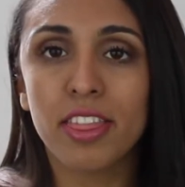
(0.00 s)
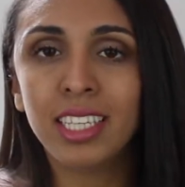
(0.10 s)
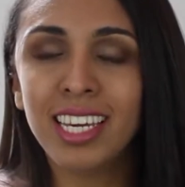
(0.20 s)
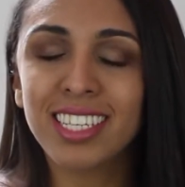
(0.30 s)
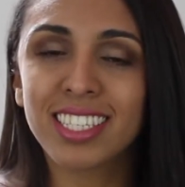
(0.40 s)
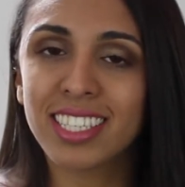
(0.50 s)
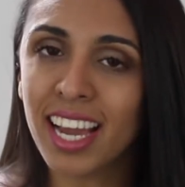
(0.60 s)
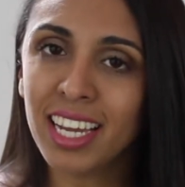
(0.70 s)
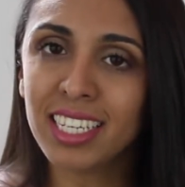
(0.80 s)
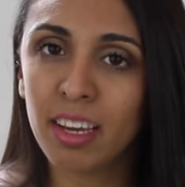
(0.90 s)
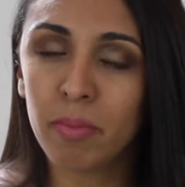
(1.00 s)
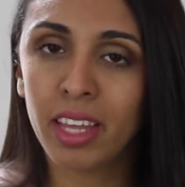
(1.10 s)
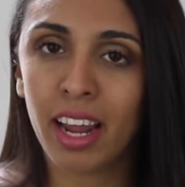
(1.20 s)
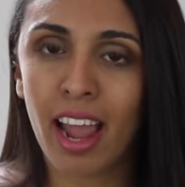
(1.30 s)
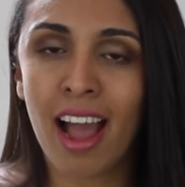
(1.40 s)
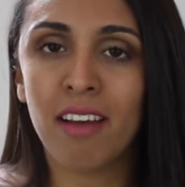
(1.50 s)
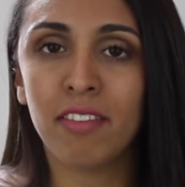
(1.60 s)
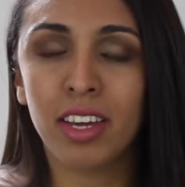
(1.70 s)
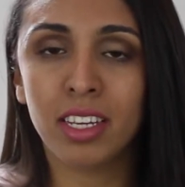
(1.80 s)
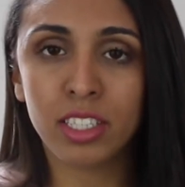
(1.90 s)
The second tip that I
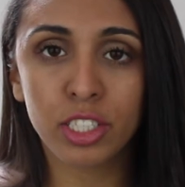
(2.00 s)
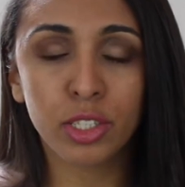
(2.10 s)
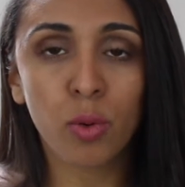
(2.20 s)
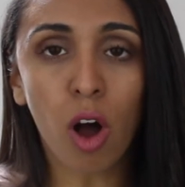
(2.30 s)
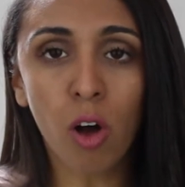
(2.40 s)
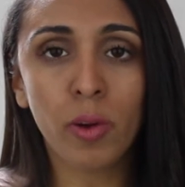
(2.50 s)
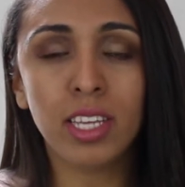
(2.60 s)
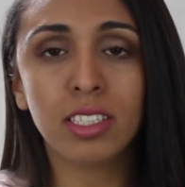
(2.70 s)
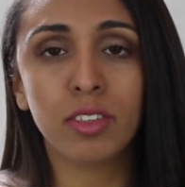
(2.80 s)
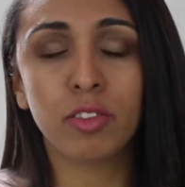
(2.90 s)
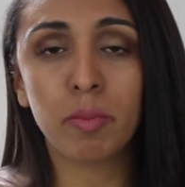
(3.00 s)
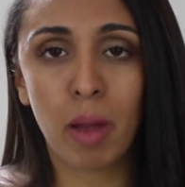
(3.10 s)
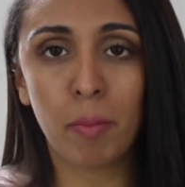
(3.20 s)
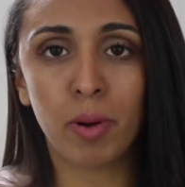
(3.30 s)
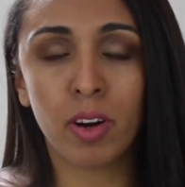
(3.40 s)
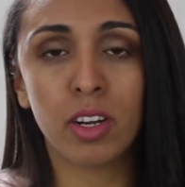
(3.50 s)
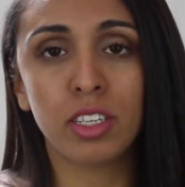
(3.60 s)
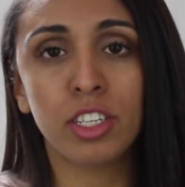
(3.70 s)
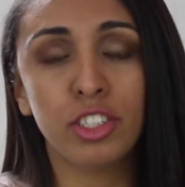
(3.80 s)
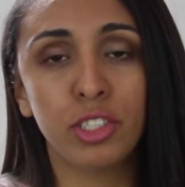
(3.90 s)
have is to always remember
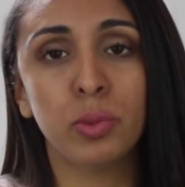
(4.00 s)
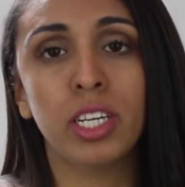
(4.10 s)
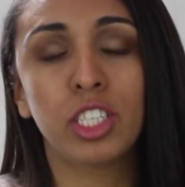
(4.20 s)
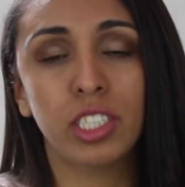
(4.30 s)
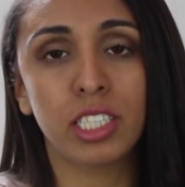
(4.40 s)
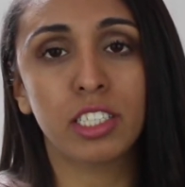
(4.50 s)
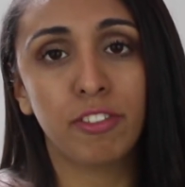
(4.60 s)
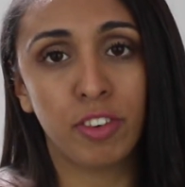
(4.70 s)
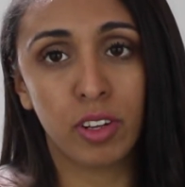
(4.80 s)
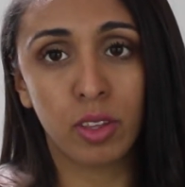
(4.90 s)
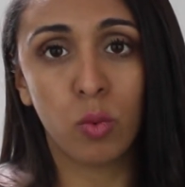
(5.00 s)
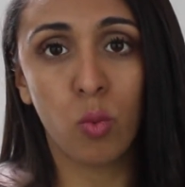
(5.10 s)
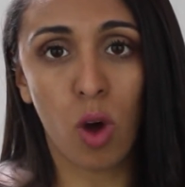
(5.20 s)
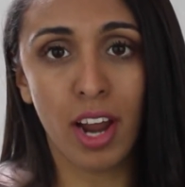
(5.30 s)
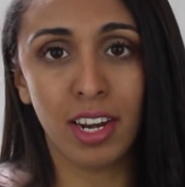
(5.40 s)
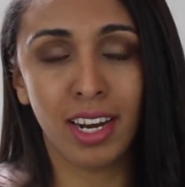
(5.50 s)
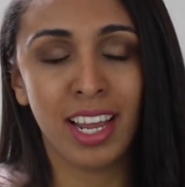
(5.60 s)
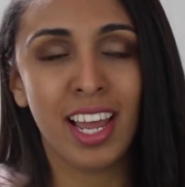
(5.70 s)
to do it just for the one.